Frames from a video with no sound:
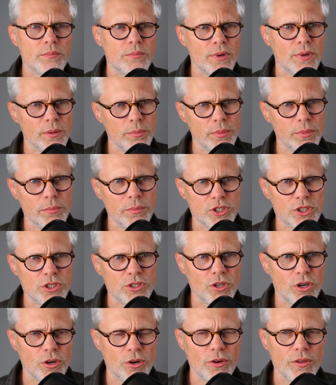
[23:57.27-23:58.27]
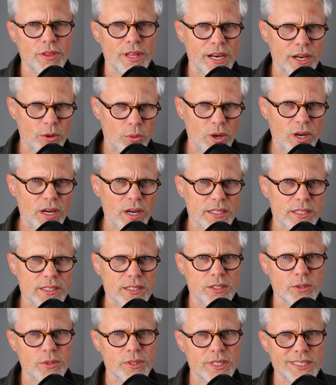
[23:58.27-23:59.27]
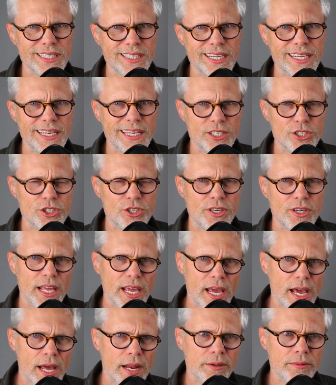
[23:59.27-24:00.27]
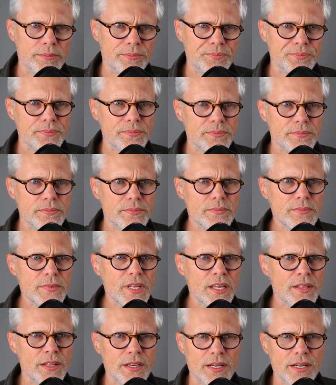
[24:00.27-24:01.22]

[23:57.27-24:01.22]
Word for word: Probably much stronger than it was, so it doesn't get injured again. The